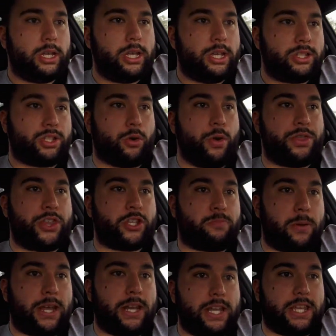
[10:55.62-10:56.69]
So with this
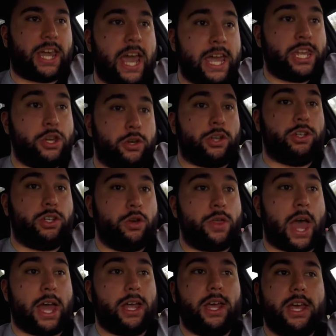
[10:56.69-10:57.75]
PDK, you can do
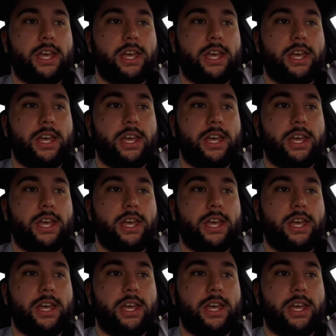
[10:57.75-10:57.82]
that.